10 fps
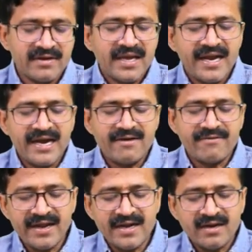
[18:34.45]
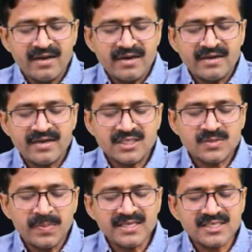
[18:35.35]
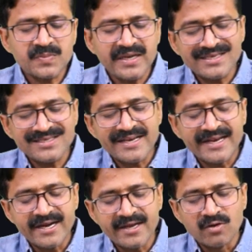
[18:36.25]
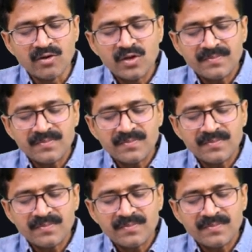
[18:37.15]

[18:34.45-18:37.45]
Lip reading: and when displacement is negative,